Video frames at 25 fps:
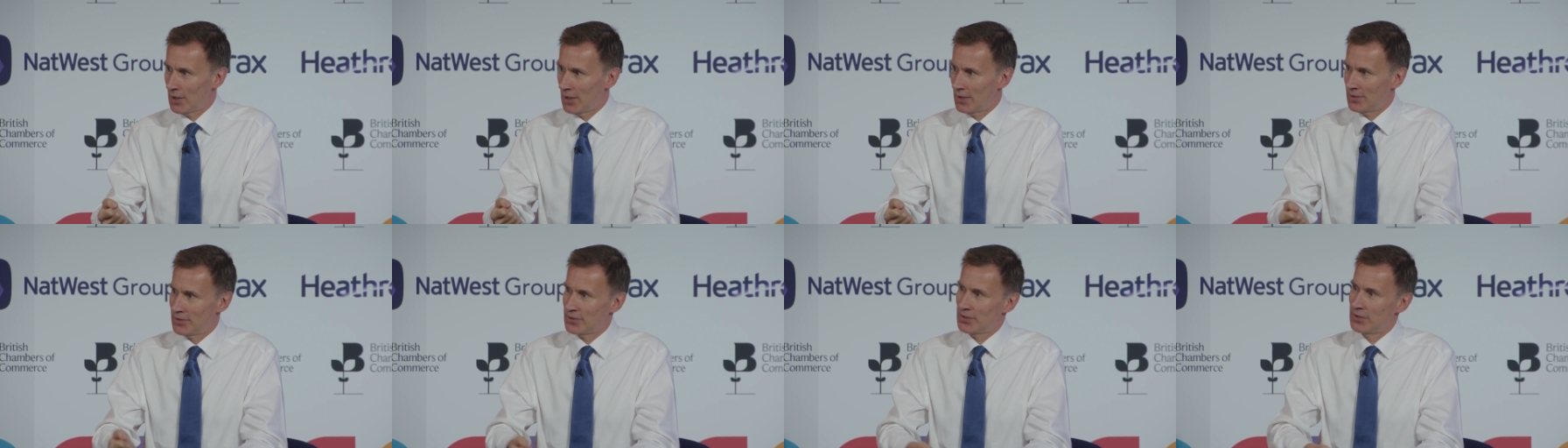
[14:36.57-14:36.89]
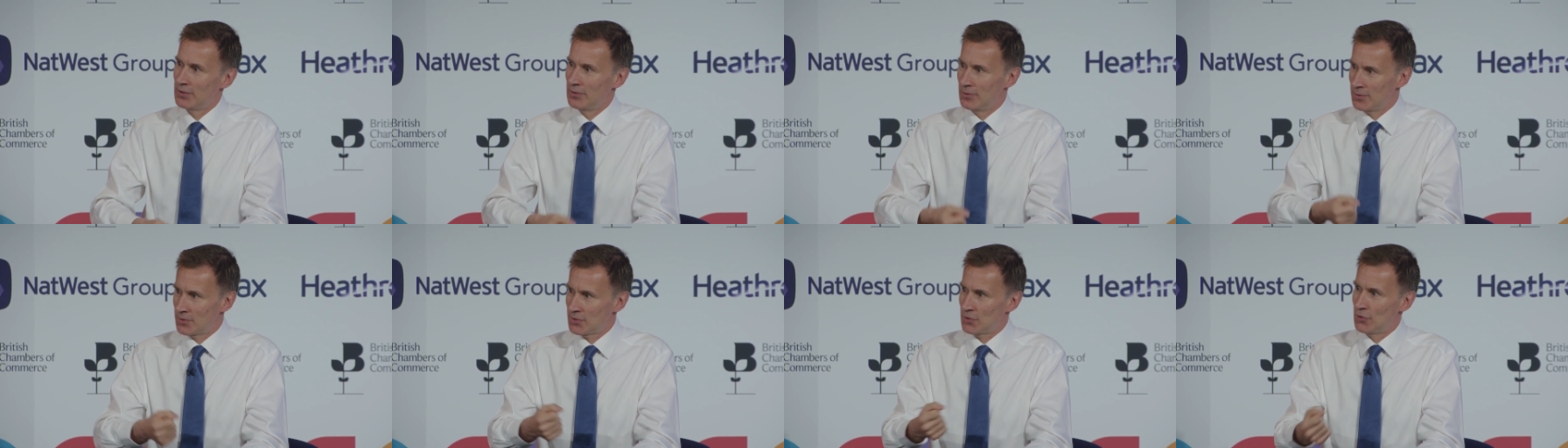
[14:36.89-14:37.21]
learned
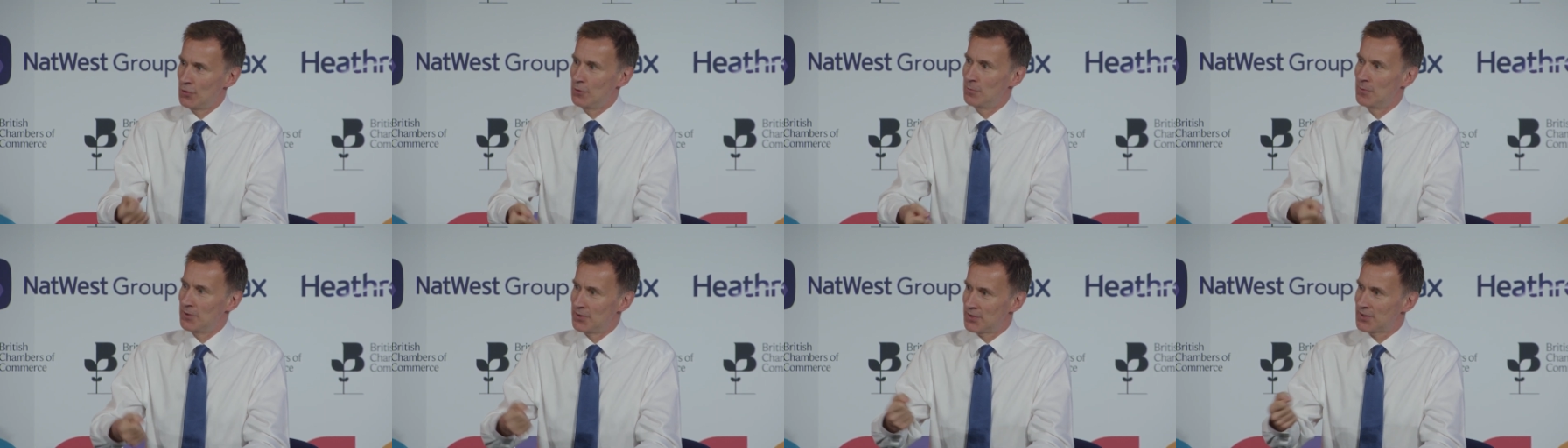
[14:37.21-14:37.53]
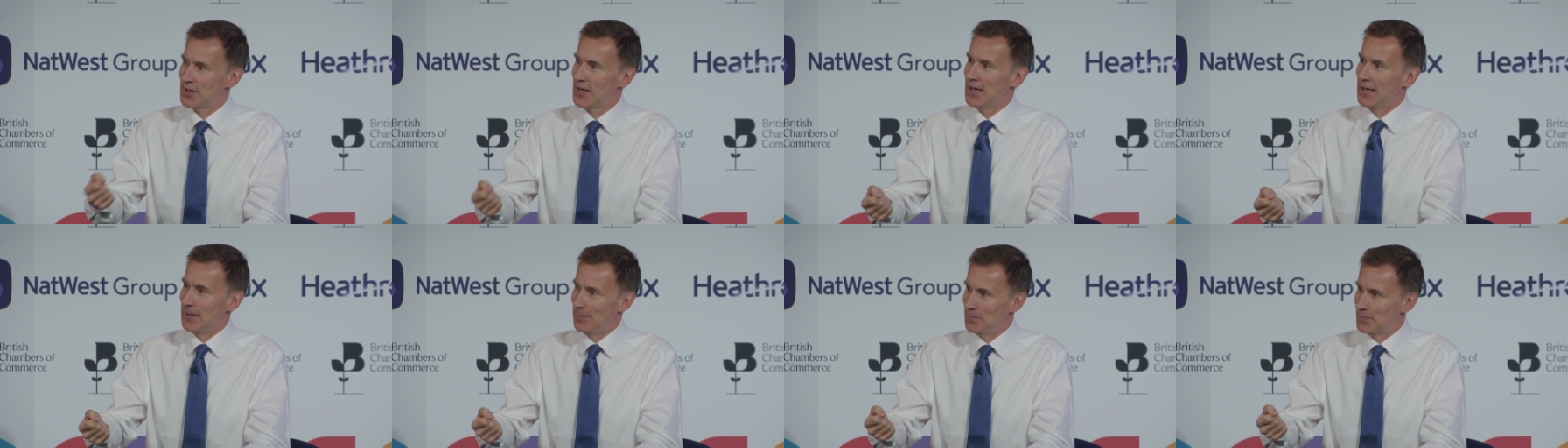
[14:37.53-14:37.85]
to use Zoom
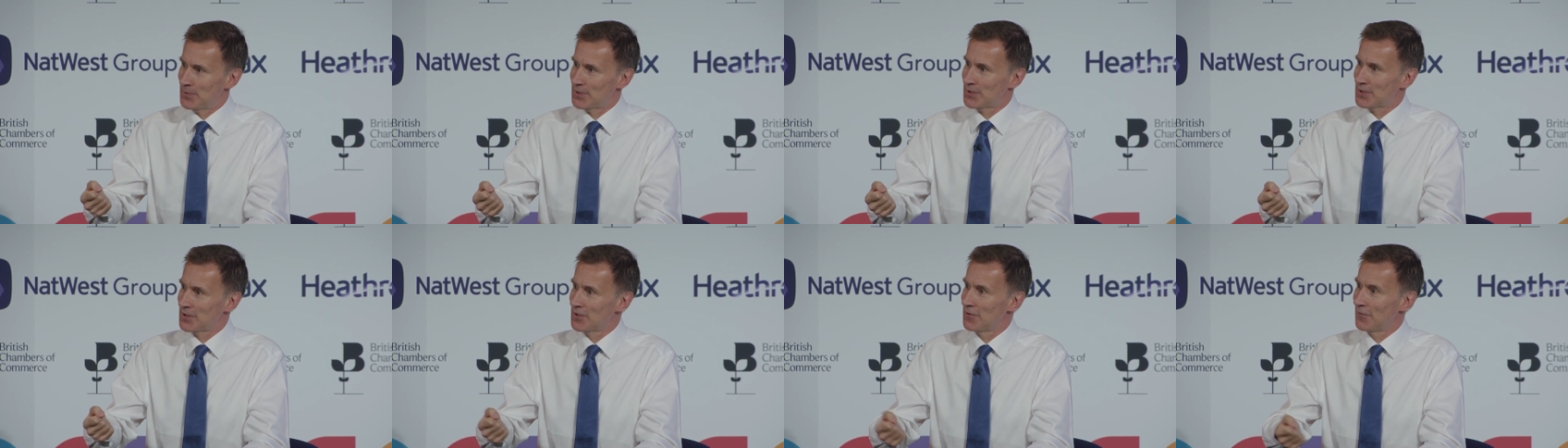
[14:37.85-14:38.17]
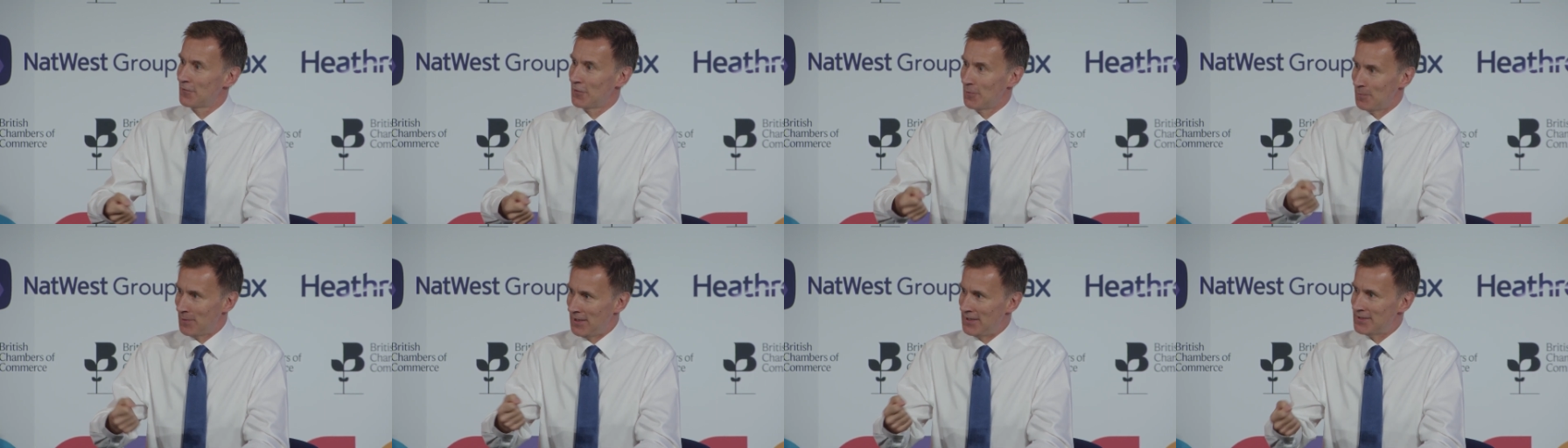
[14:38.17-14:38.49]
and Teams
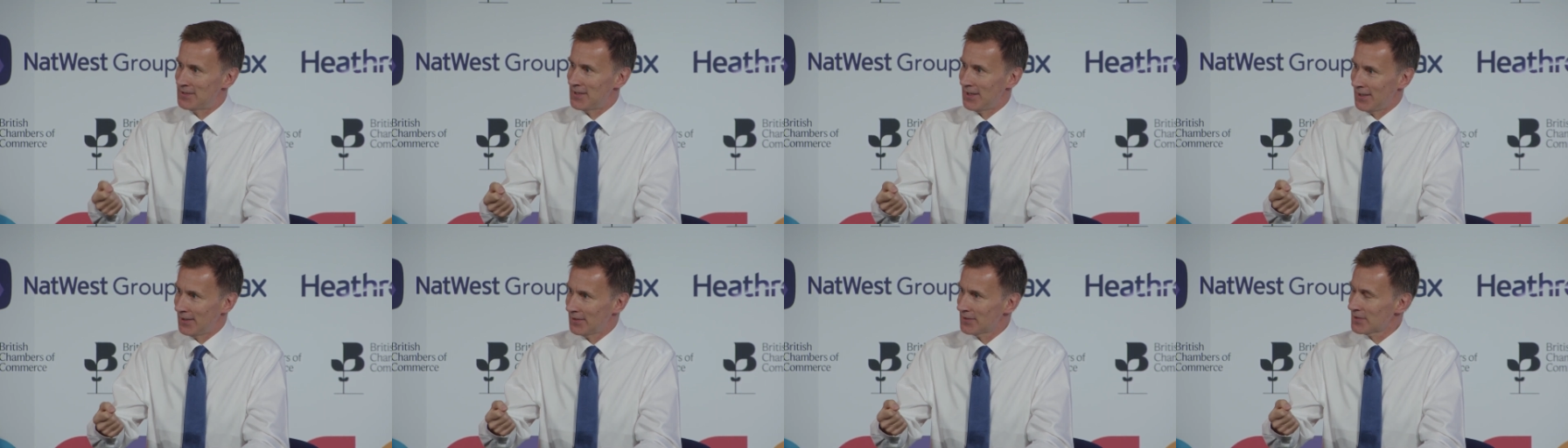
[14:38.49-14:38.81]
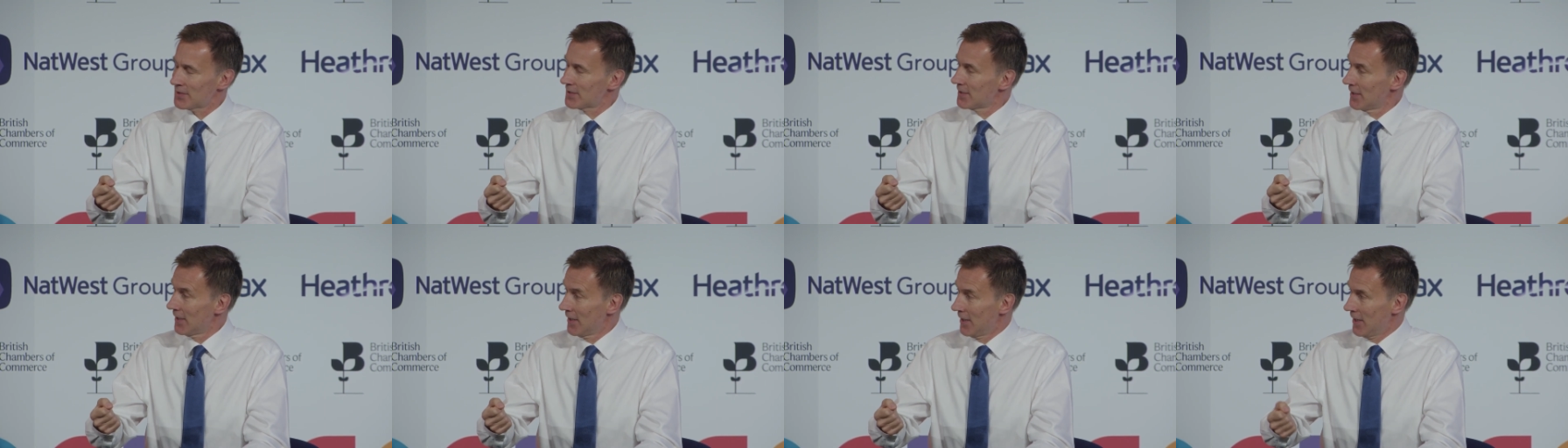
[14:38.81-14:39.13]
for
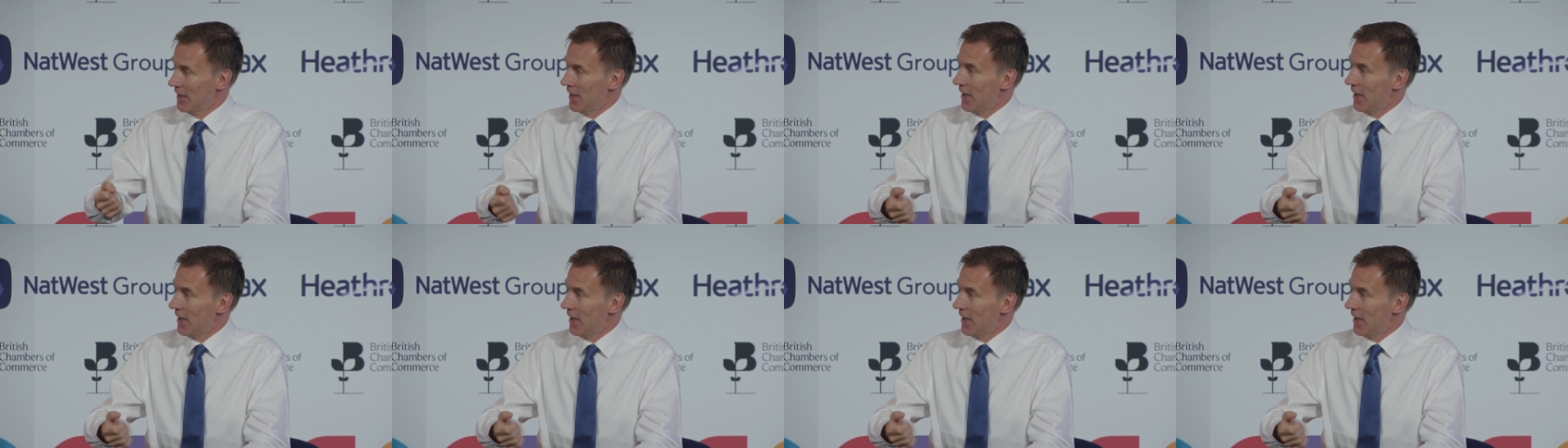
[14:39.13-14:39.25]
meetings.